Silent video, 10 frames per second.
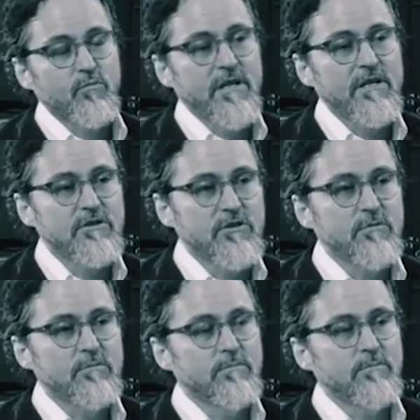went
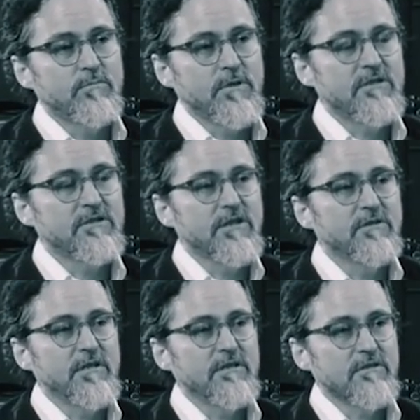into pretty
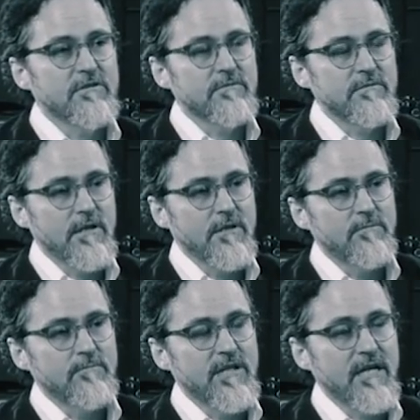serious
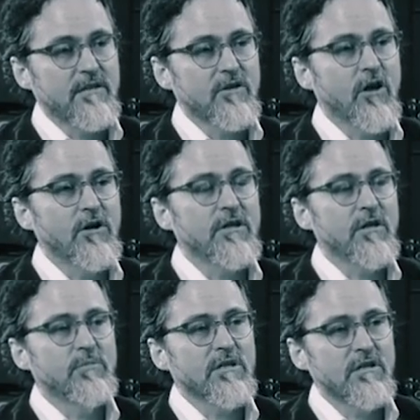um,
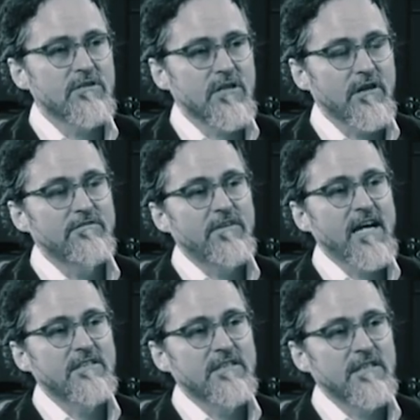tachycardia because of
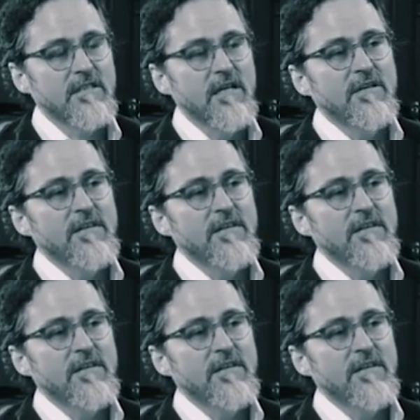fasting,